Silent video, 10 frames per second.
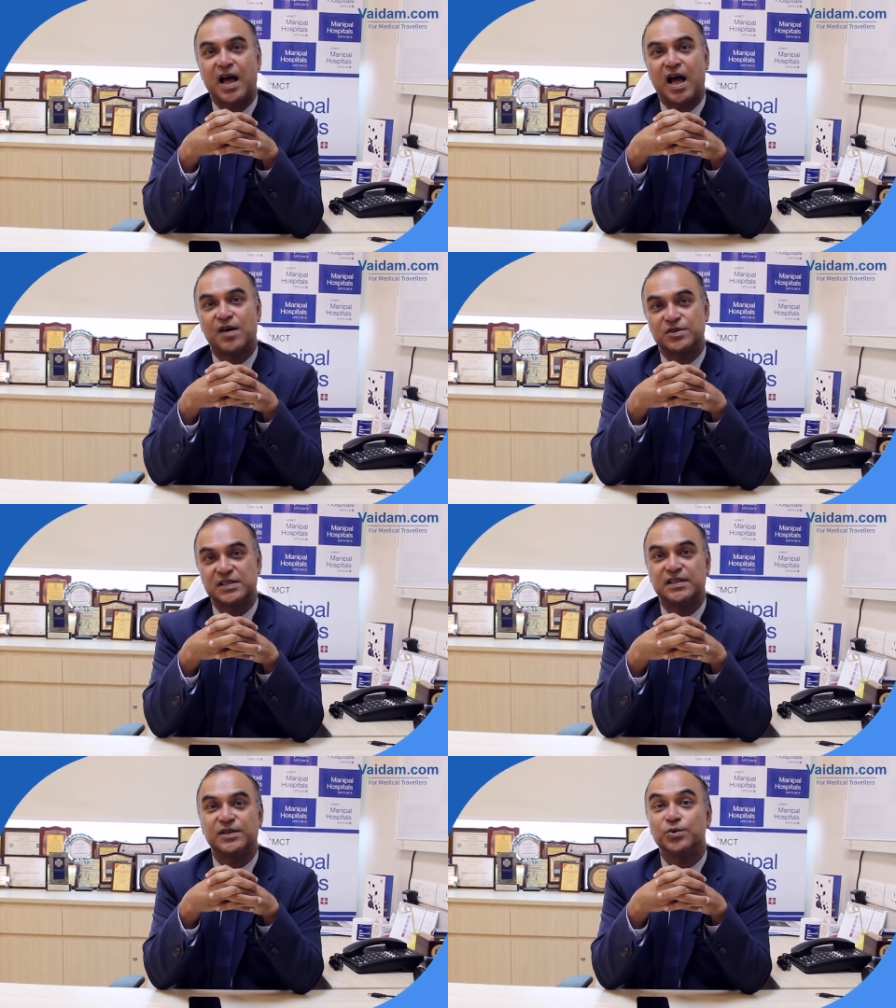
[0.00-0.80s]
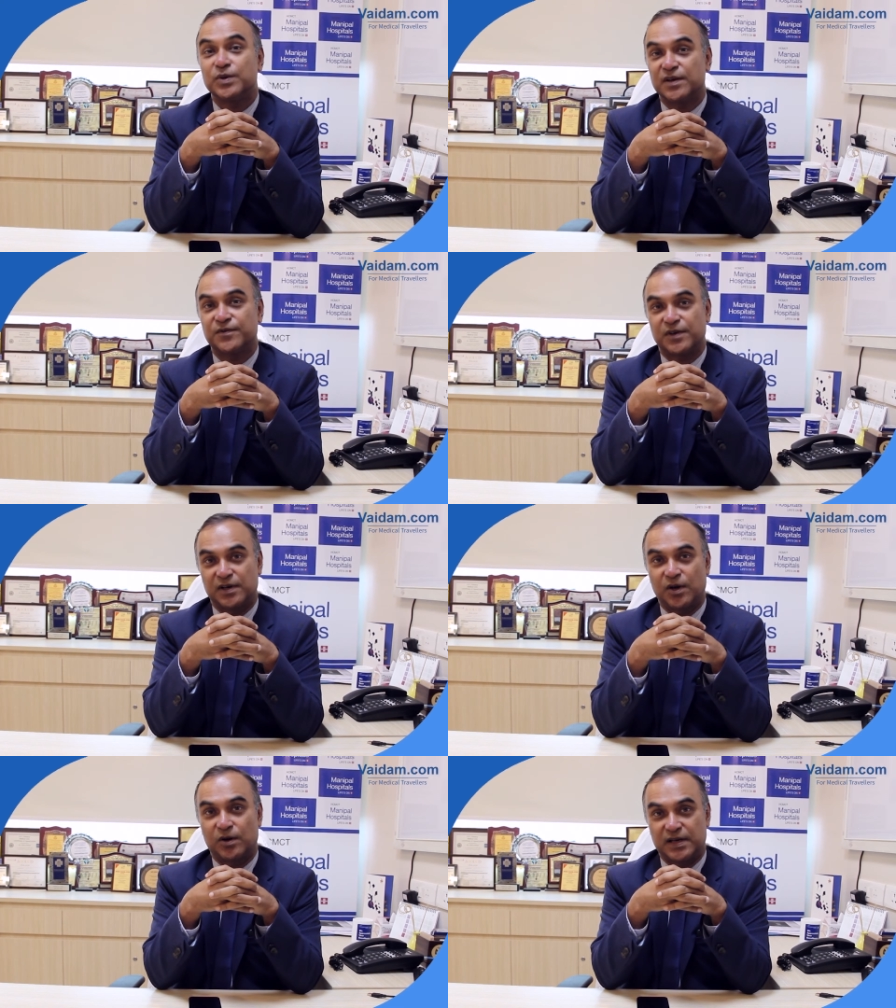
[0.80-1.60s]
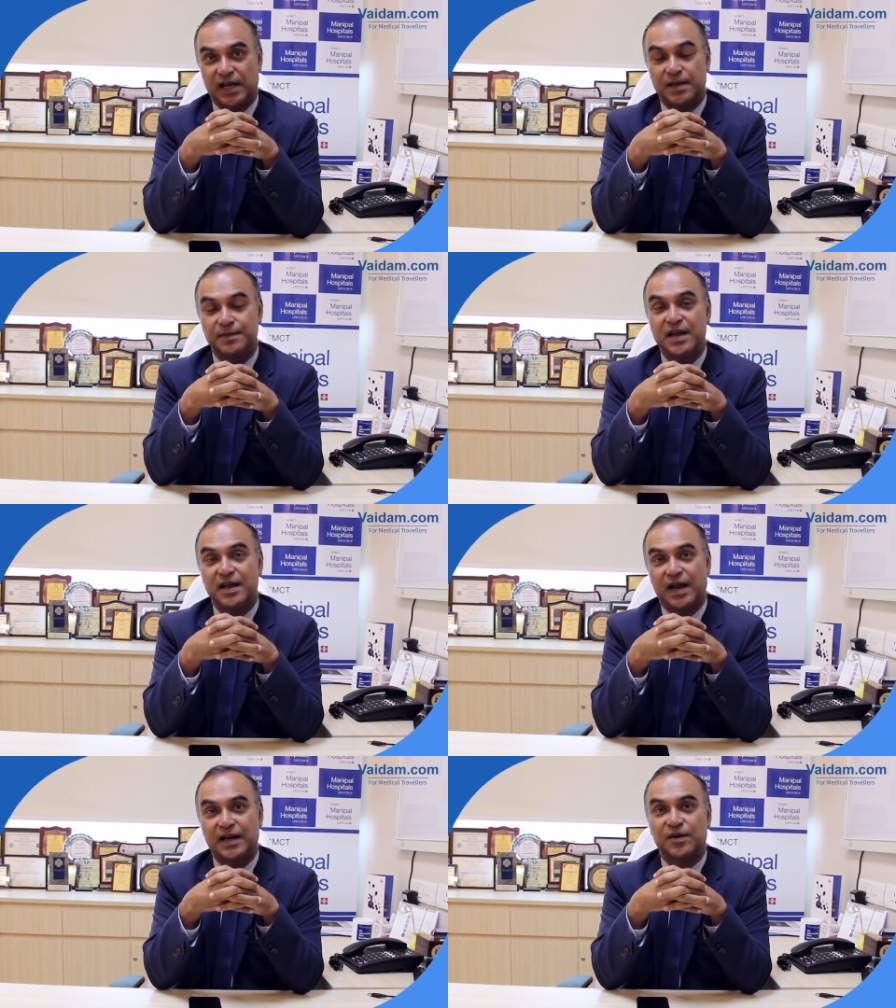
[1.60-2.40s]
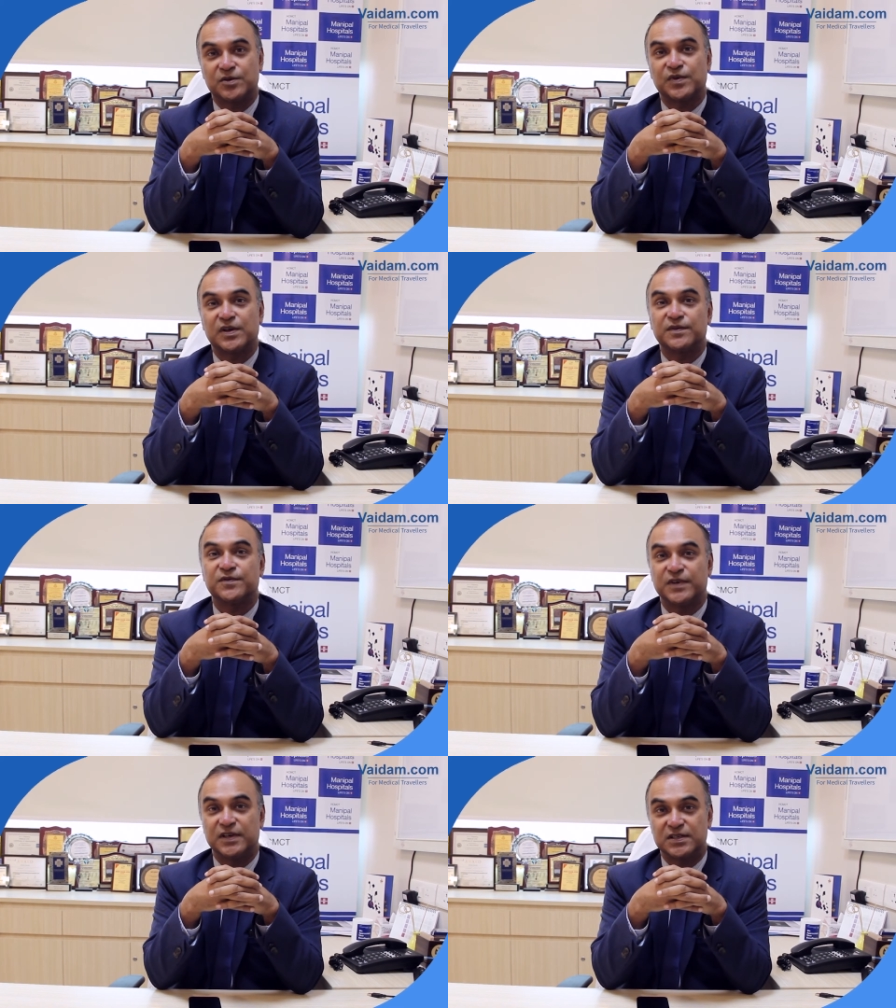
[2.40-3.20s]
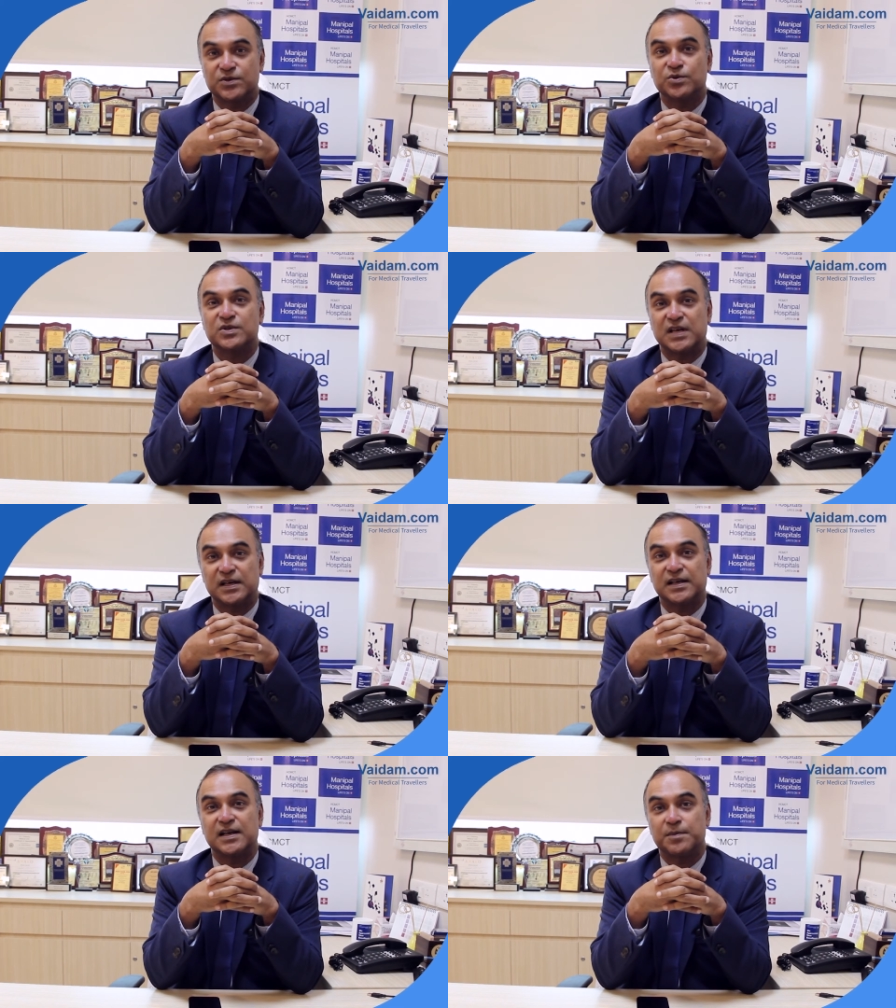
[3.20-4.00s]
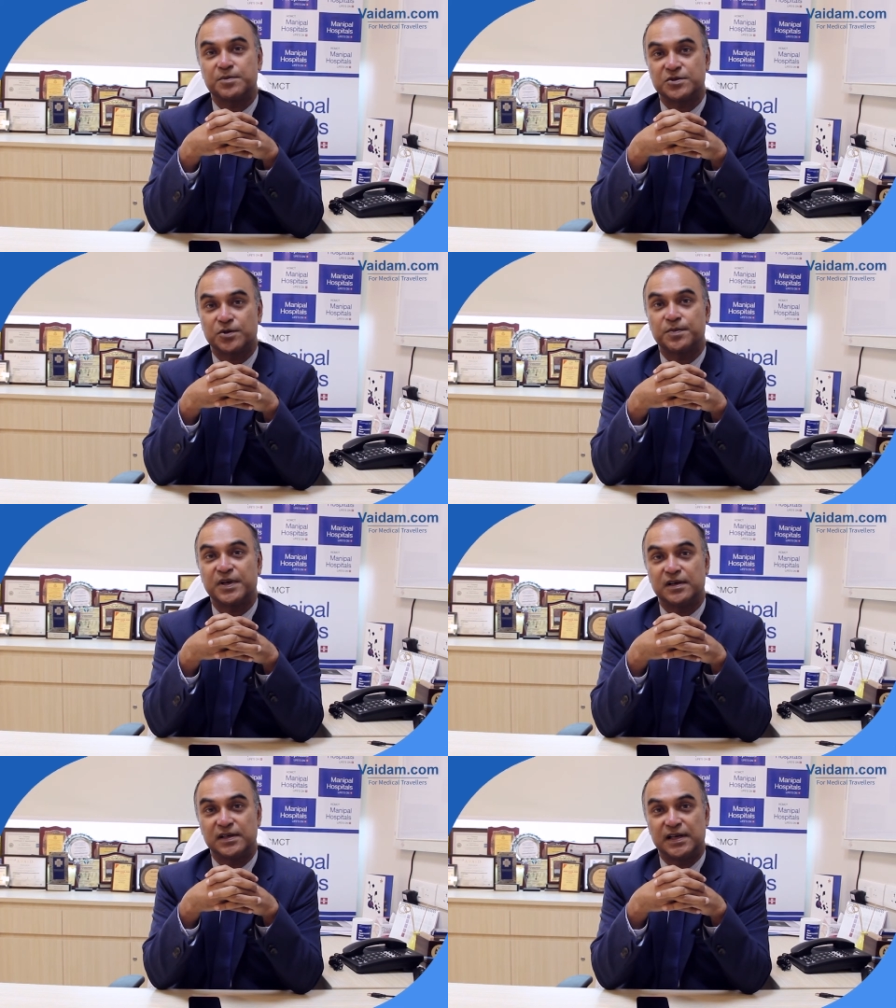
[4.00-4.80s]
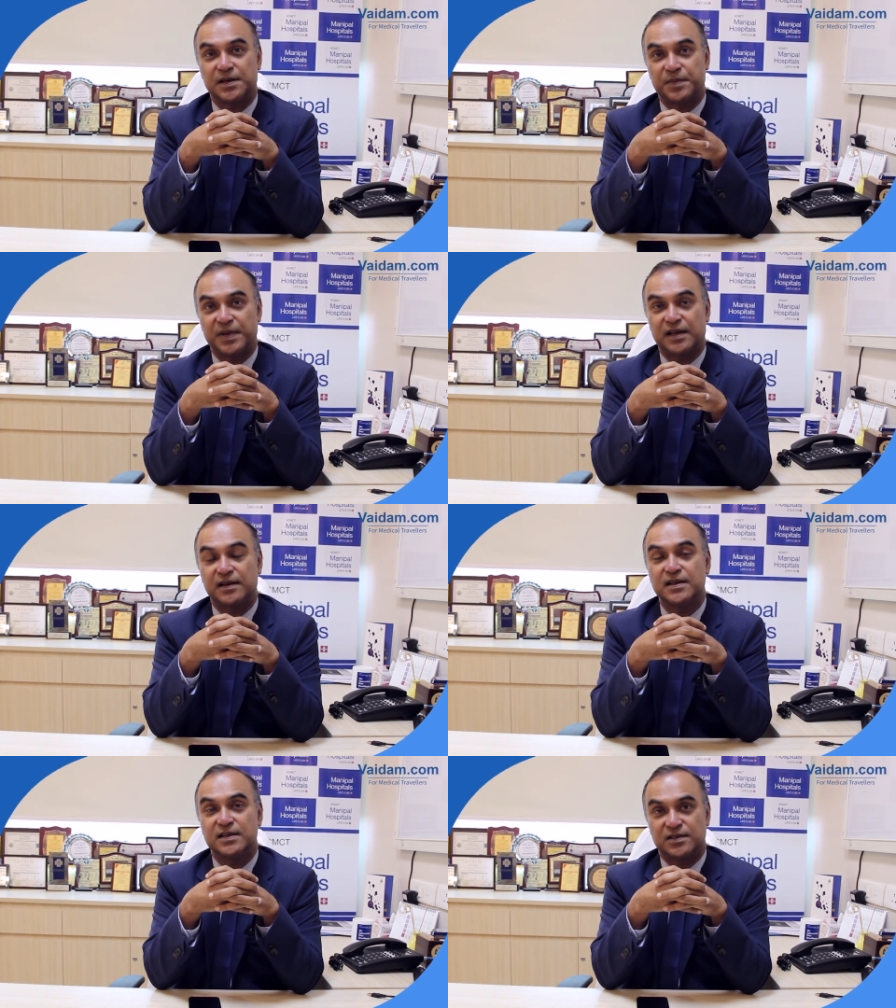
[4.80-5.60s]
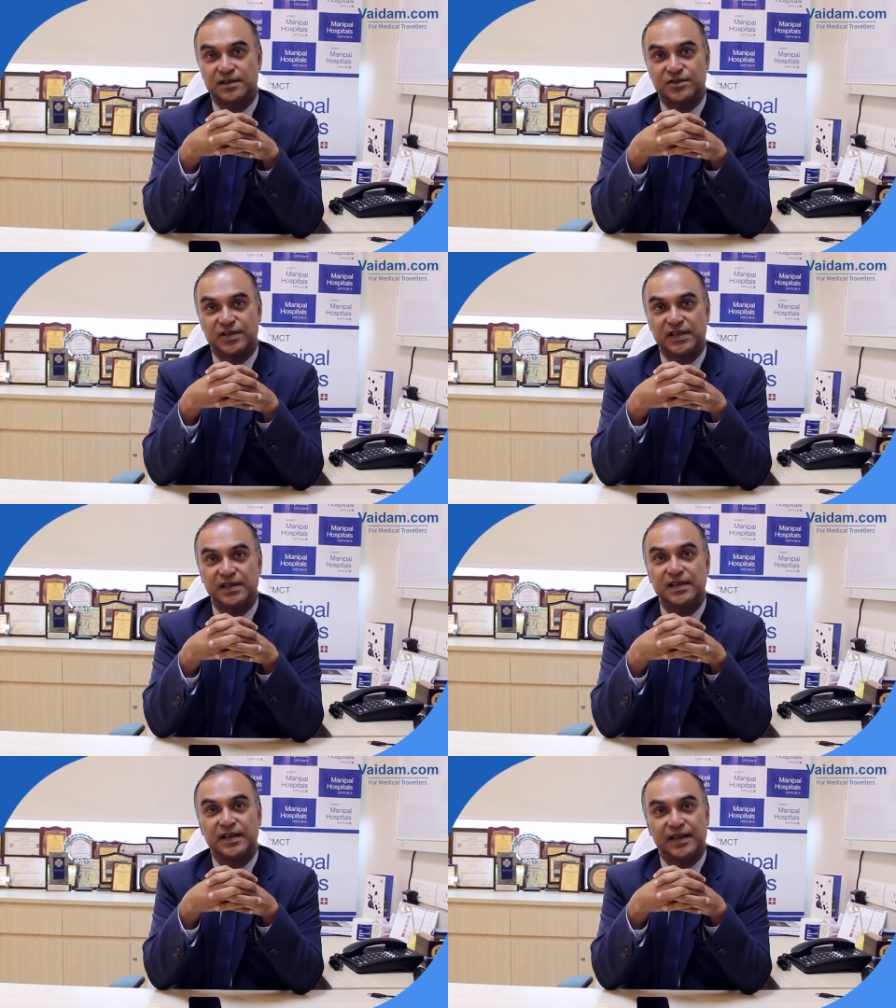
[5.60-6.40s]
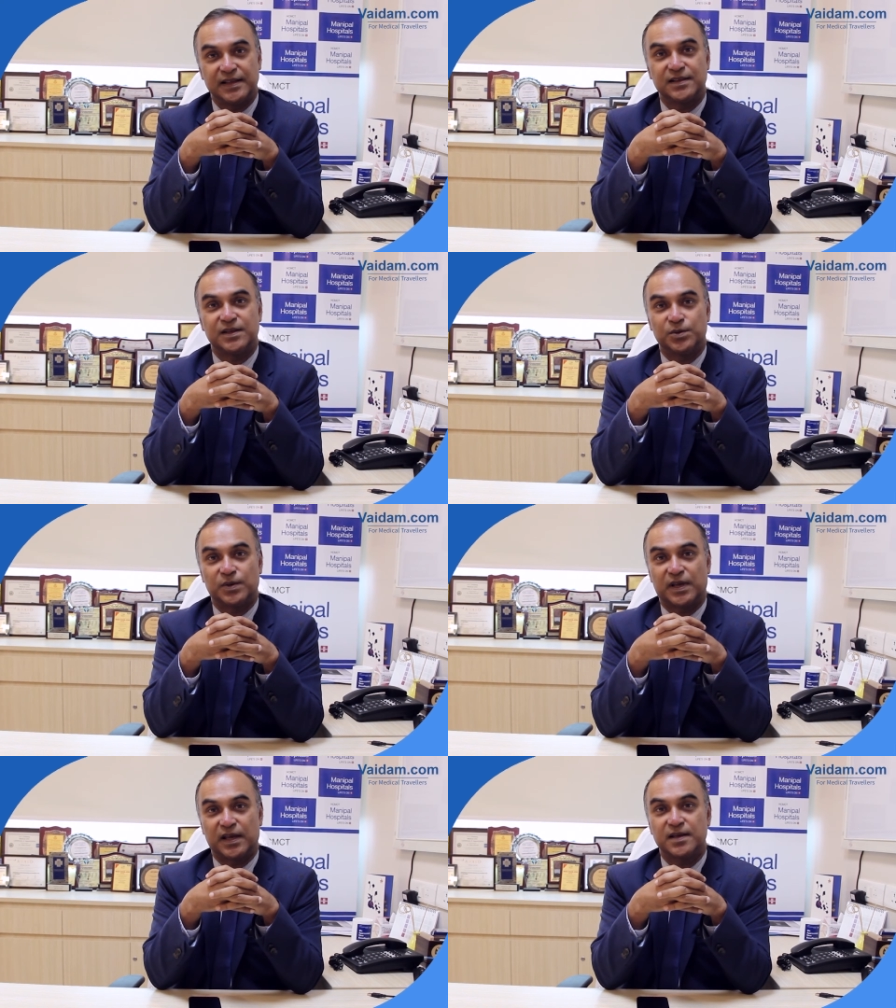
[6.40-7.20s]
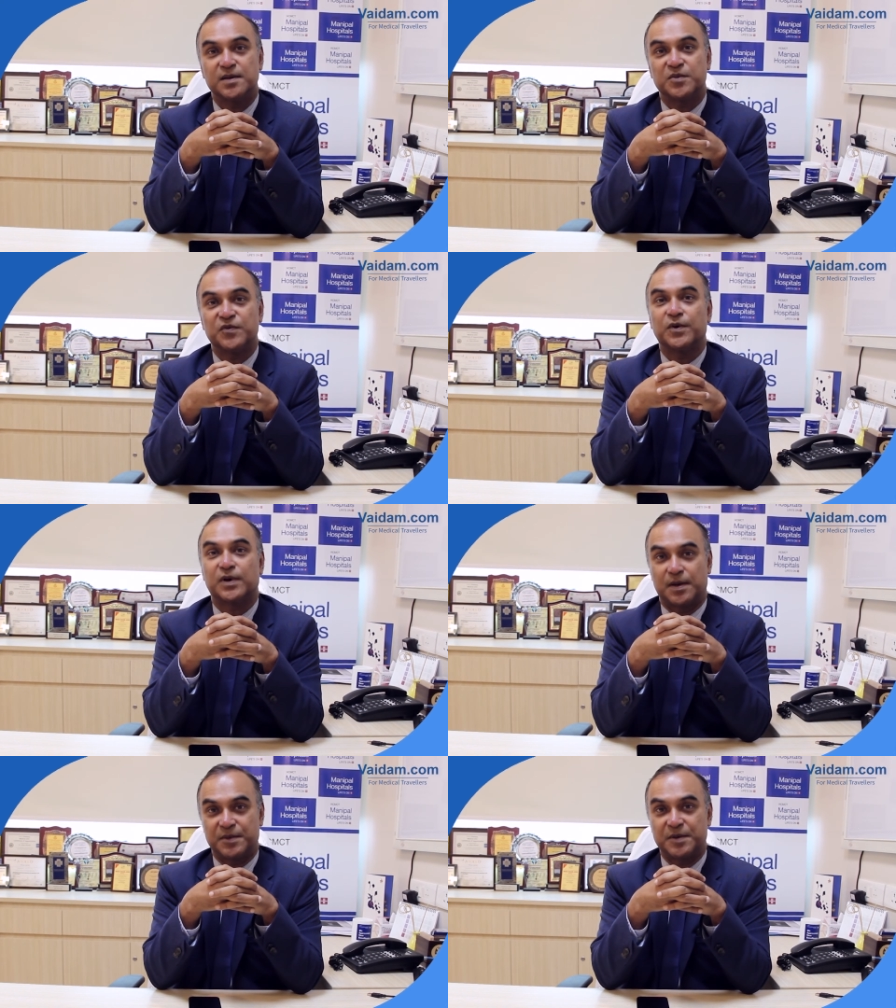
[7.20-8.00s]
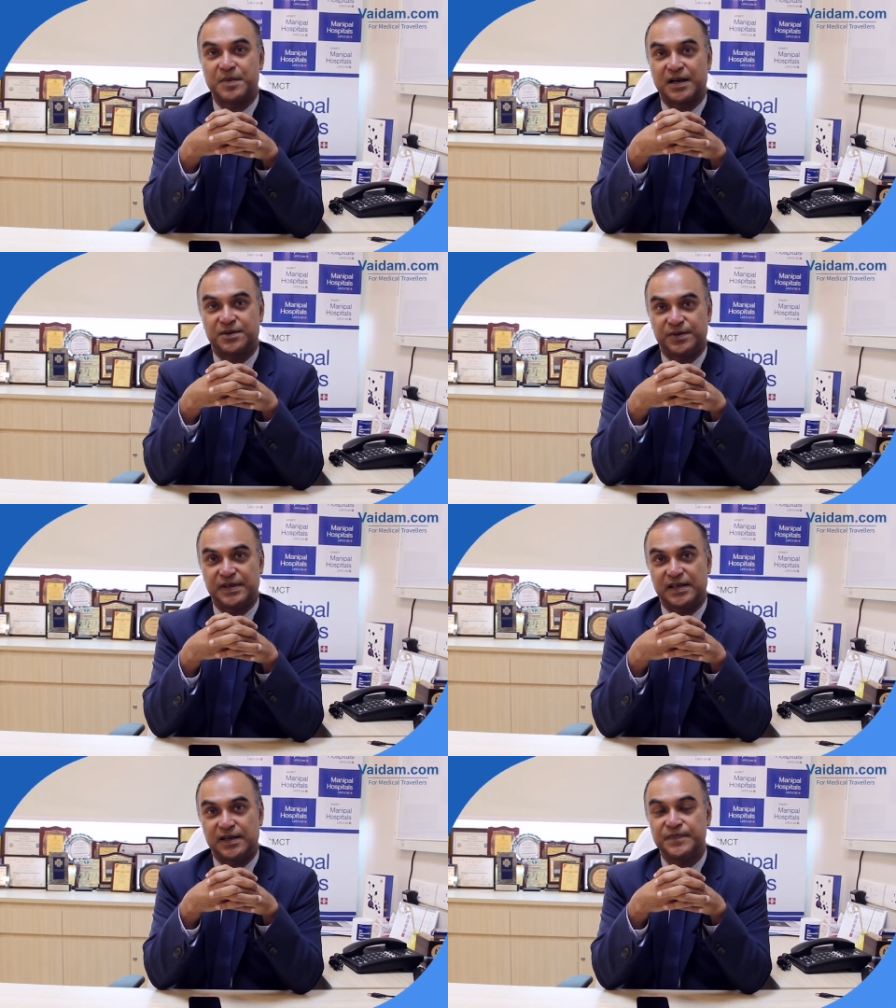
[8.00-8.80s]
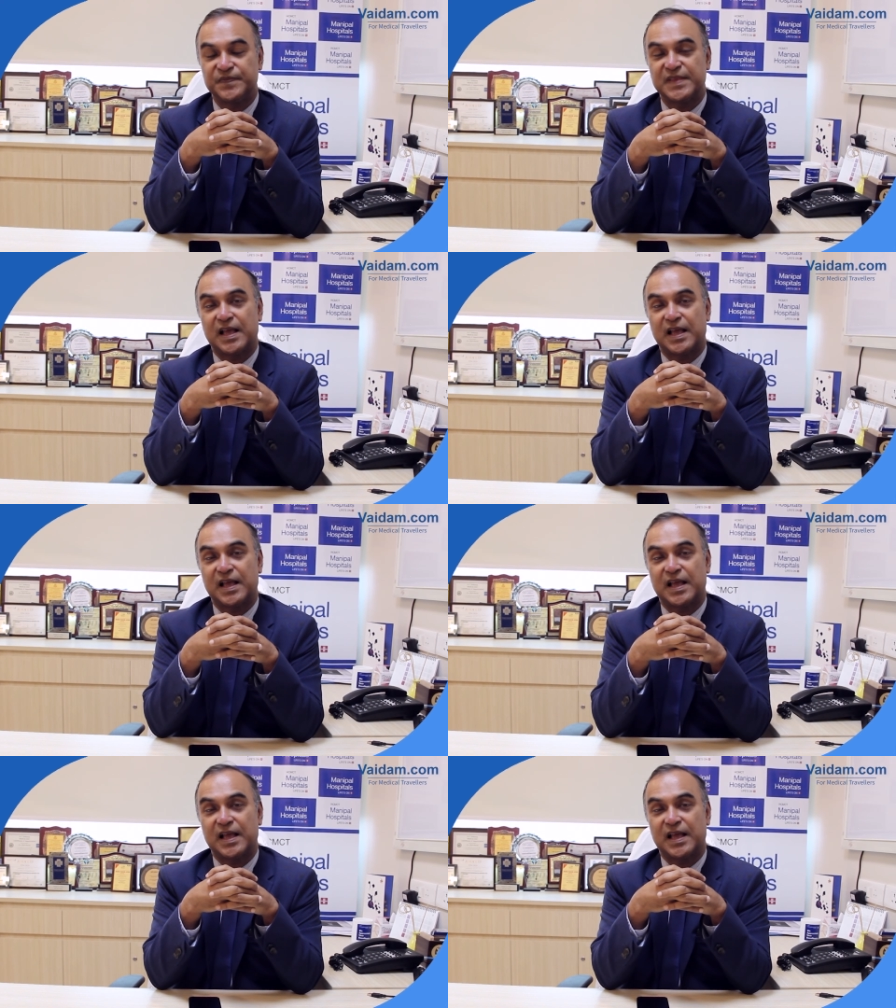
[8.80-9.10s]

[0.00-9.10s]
I was in the UK for a long time and I was one of the first who started laparoscopic hernia repair surgery in the UK before coming back to India.